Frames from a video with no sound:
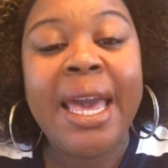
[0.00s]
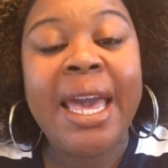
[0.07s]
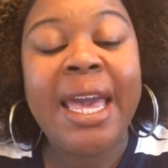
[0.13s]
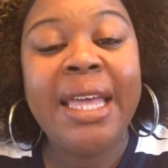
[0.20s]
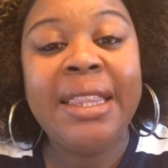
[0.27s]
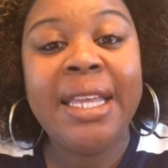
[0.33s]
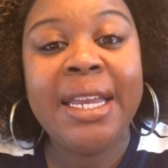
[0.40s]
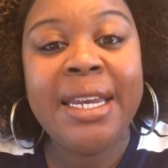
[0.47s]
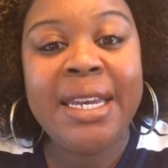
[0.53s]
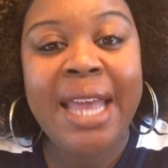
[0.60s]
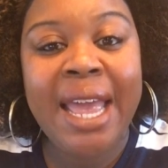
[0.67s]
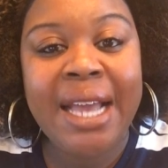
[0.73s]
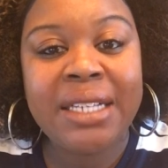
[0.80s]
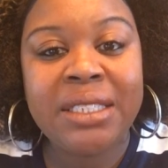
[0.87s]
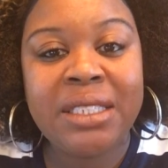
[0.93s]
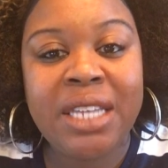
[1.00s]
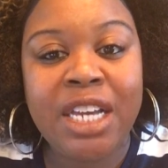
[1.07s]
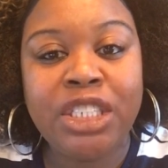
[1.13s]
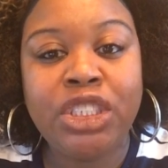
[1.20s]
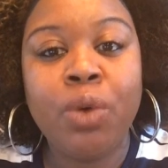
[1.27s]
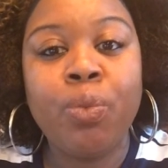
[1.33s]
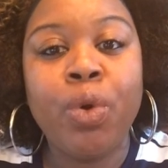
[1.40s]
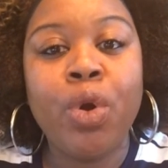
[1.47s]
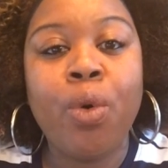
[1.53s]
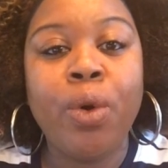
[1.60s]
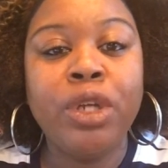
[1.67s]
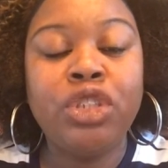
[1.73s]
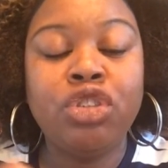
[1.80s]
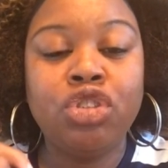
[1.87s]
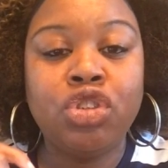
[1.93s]
In the next section, we're
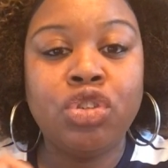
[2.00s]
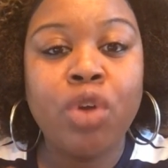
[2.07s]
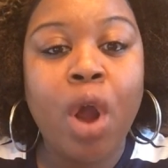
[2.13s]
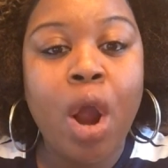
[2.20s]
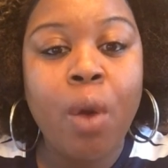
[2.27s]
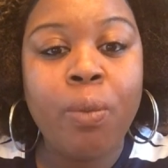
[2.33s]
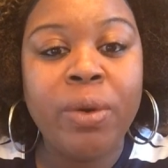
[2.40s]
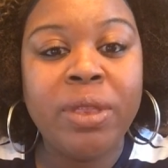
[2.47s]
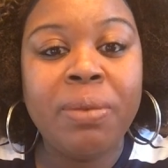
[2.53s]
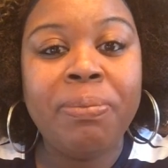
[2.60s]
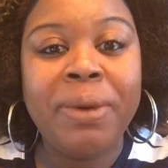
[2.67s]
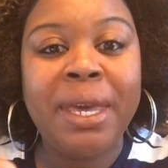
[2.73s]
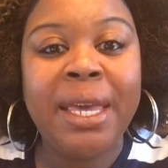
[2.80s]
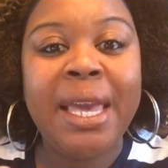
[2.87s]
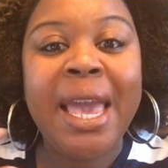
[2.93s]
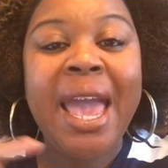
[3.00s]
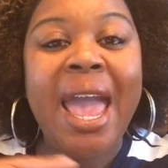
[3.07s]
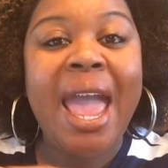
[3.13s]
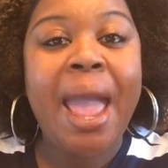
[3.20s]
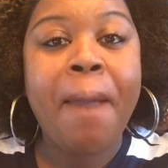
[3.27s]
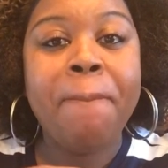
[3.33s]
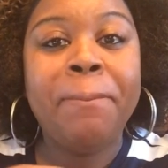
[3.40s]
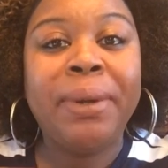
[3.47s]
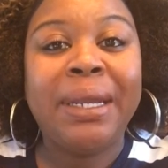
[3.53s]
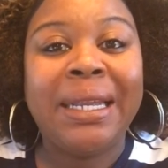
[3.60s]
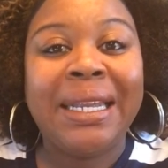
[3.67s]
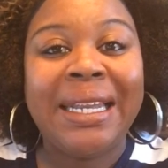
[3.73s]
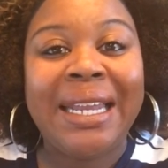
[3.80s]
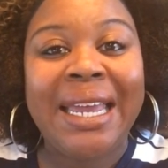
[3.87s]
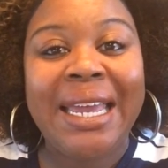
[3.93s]
going to start with B and
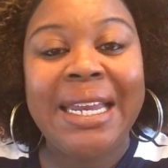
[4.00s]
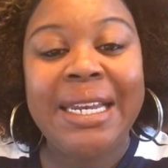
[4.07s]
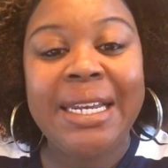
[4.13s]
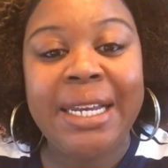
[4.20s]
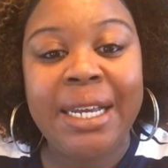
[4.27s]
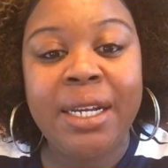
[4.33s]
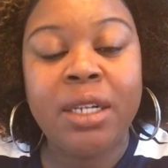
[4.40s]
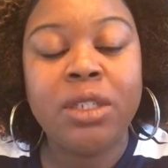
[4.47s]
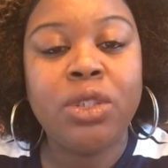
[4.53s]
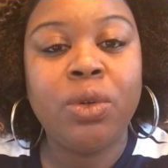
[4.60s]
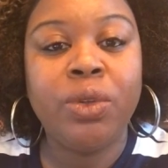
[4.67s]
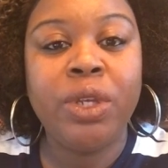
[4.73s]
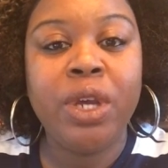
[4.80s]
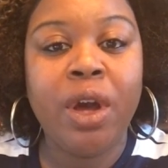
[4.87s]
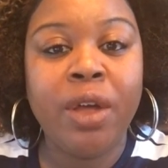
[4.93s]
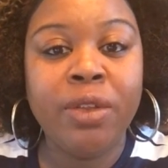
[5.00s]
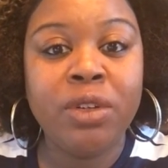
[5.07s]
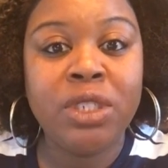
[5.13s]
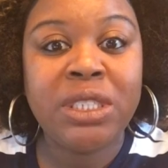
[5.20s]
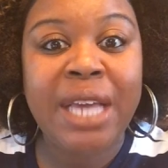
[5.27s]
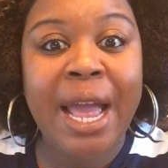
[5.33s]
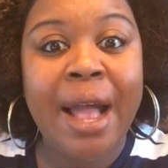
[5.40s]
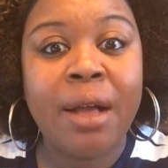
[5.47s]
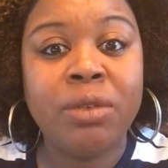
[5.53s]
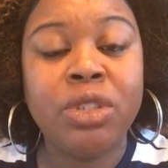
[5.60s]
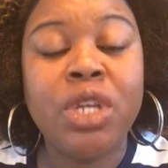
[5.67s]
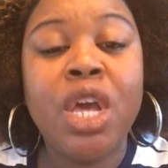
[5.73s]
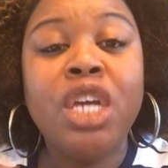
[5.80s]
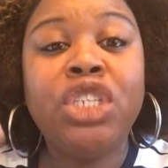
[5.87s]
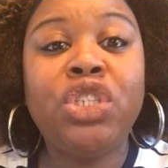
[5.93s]
blend it to the other sounds
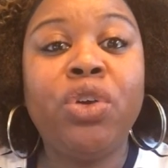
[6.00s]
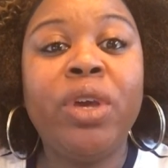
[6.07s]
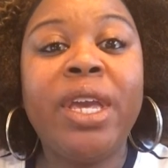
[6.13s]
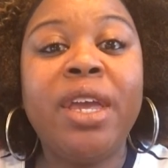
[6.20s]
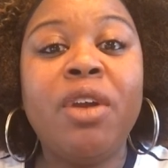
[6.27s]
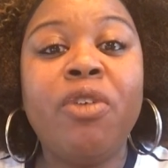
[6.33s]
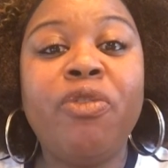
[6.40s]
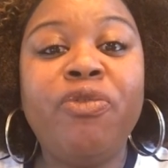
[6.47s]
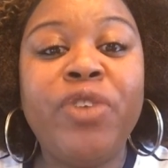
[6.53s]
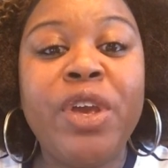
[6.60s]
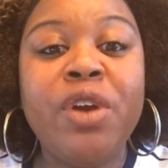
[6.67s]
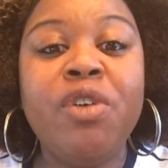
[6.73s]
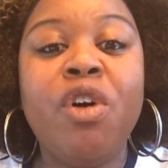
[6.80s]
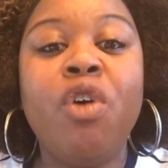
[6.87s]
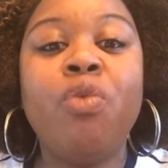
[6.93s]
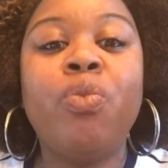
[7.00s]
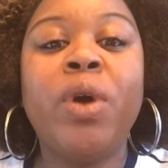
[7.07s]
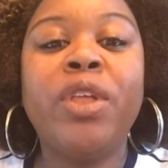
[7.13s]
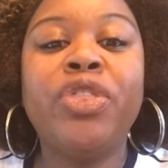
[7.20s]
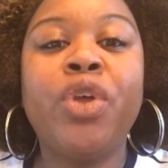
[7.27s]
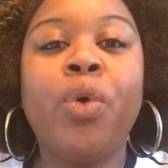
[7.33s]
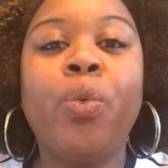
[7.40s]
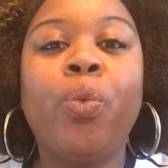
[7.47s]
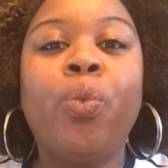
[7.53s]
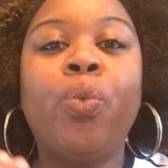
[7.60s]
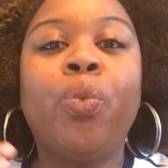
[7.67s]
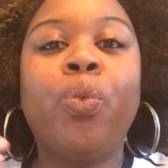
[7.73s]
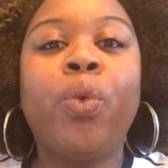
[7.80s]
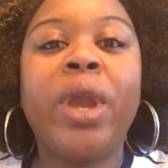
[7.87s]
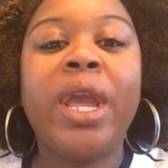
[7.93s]
so you get a feel of what the
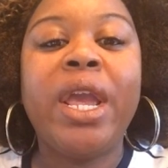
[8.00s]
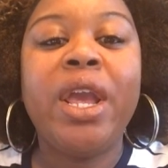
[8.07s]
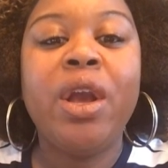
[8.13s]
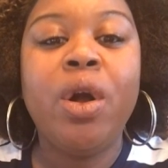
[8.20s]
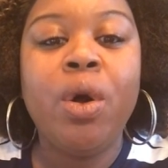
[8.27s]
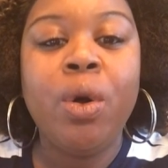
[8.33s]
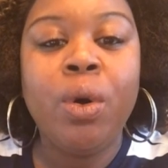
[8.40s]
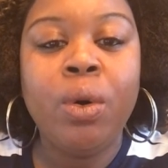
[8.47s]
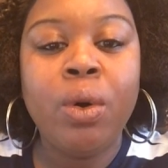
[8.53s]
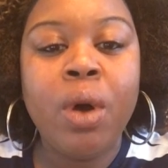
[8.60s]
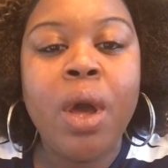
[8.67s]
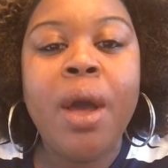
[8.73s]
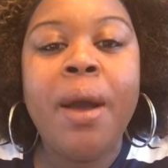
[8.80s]
real